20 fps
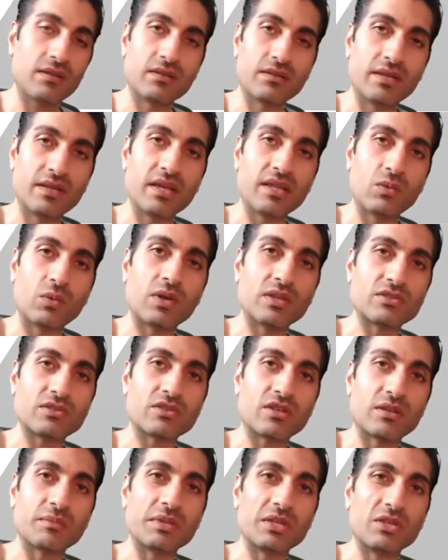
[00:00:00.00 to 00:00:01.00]
They're the ones
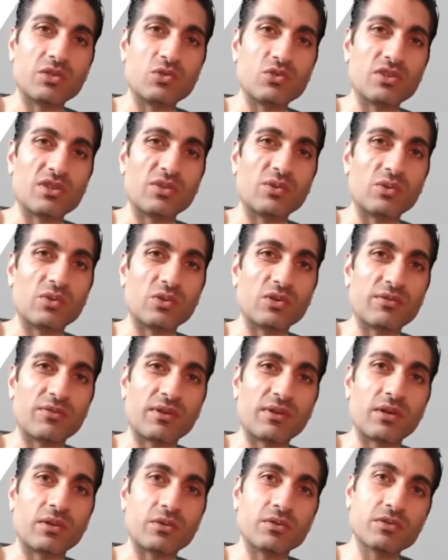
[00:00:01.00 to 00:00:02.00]
going to be using order
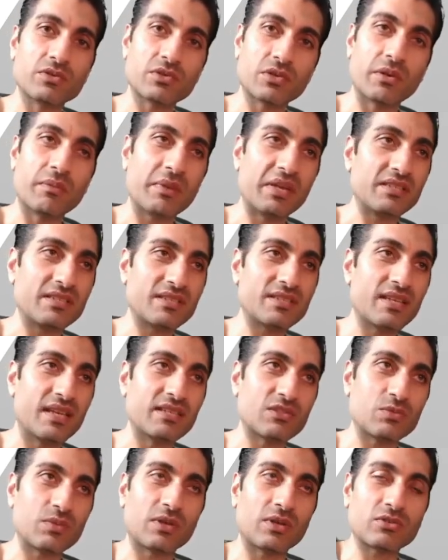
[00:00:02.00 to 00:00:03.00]
flow. So it makes
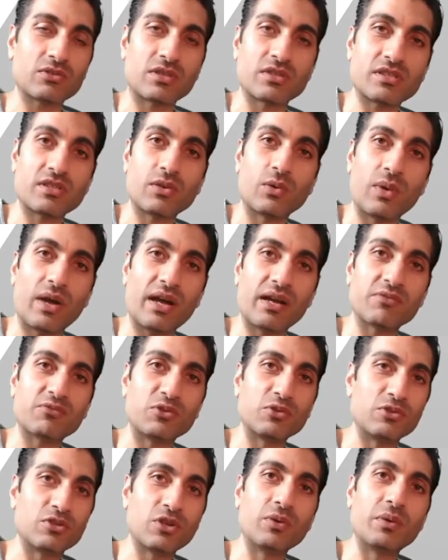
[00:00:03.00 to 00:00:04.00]
sense, whilst I still have
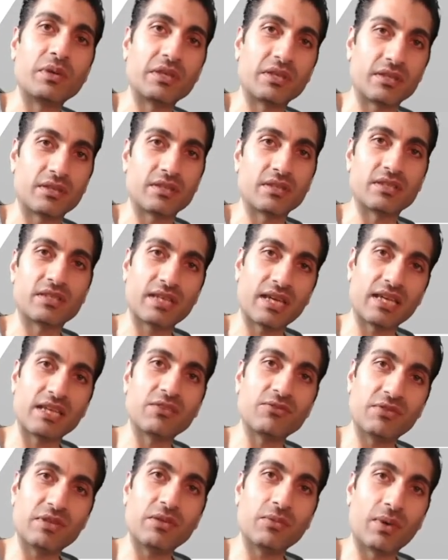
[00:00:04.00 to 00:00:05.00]
you doing the
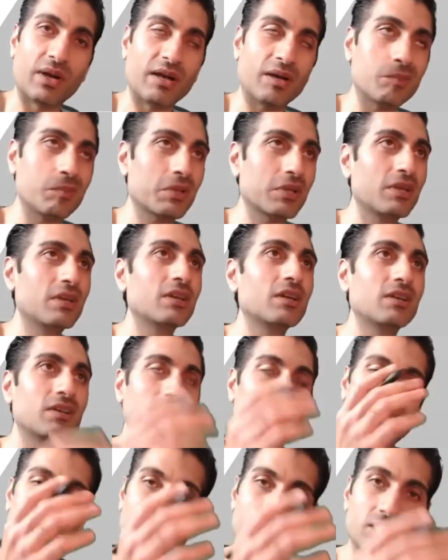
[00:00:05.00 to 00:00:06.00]
day VWAP,
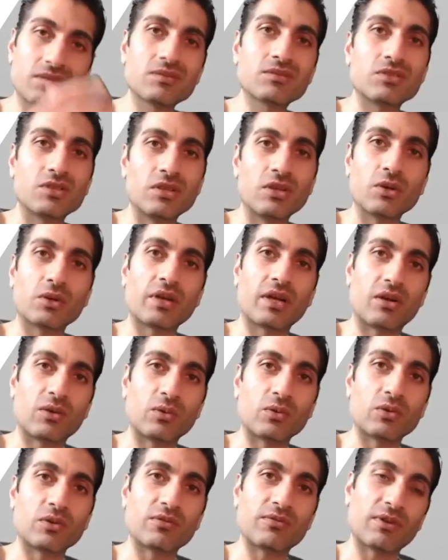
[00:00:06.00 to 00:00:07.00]
to look at
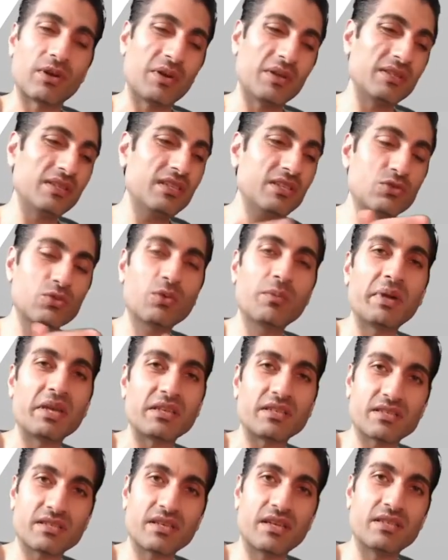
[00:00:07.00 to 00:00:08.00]
order flow. And this will
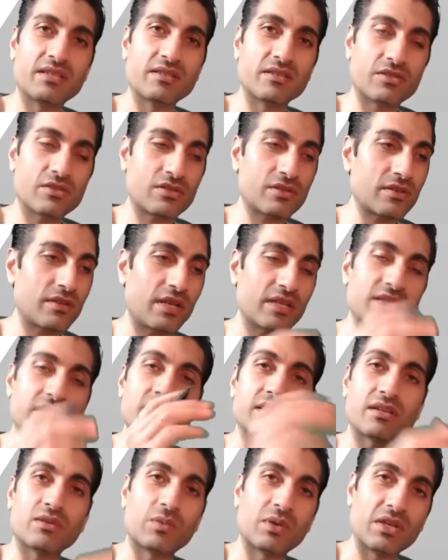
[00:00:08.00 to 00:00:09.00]
make sense, as I
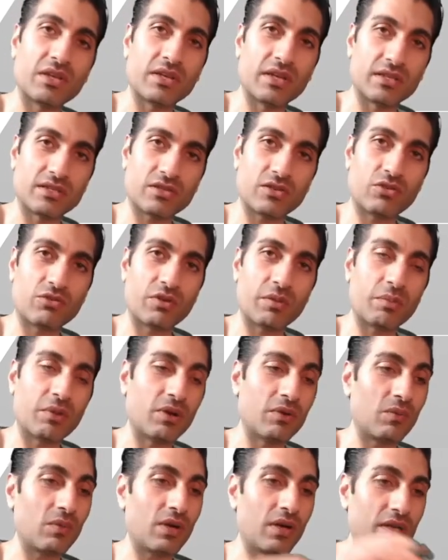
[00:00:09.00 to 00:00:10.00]
said, when you get to
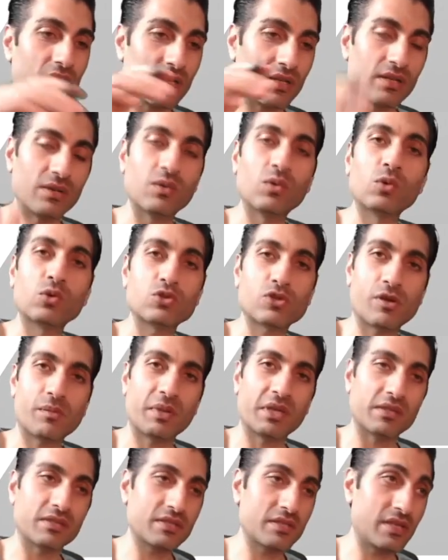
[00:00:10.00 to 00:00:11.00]
3.1, and it'll also
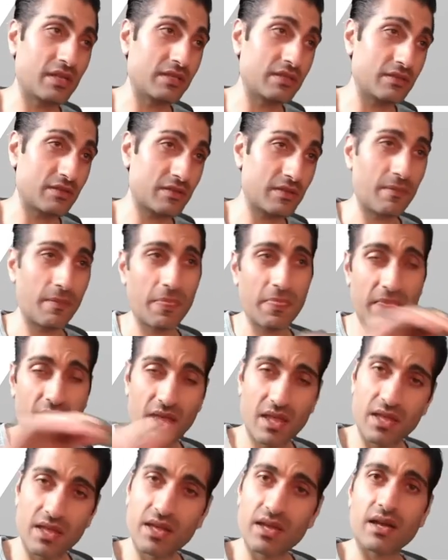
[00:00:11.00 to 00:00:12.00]
make sense
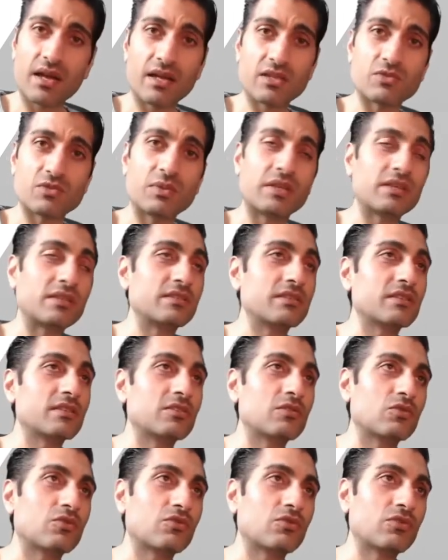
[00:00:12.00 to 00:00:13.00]
as we
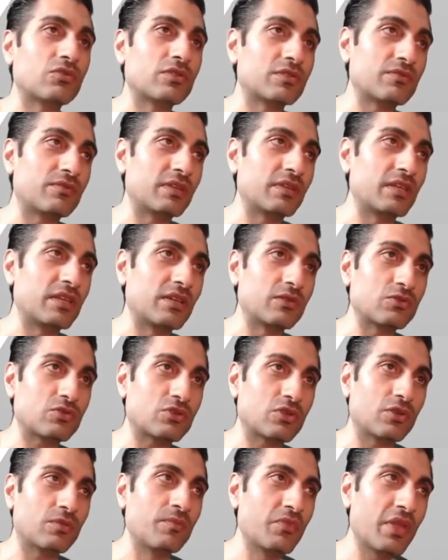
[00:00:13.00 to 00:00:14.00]
continue through this video.
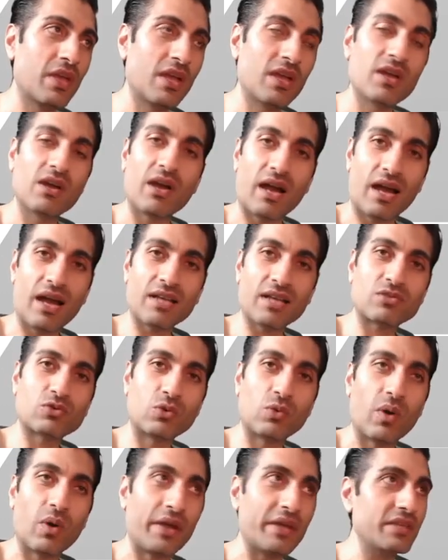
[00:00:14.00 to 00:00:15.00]
So as
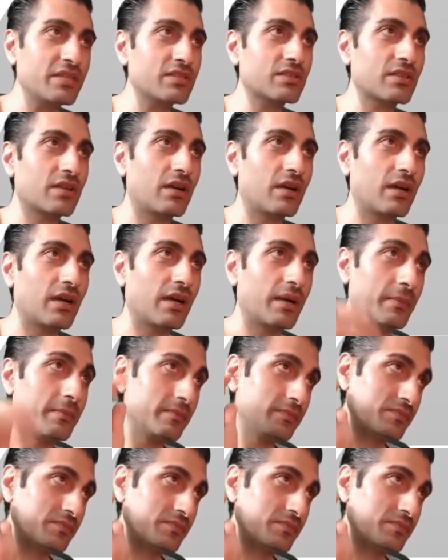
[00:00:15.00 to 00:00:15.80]
always, I